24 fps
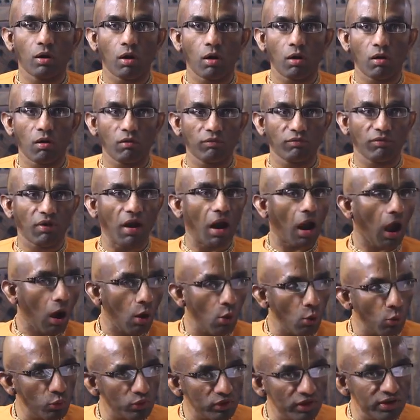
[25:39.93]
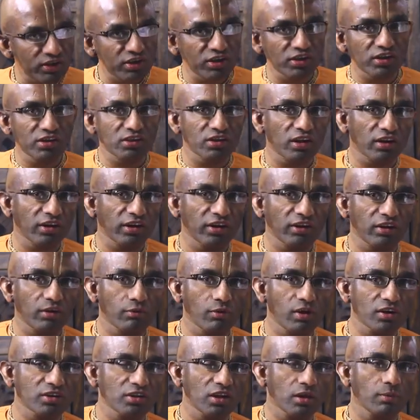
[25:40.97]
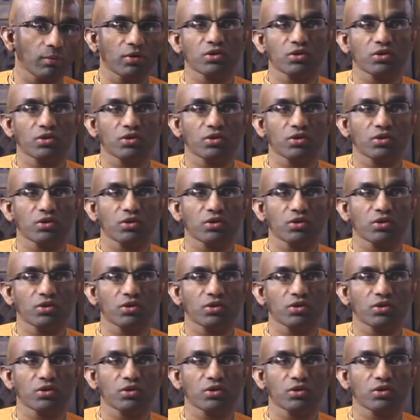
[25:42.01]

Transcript: of how the digital circuitry works in a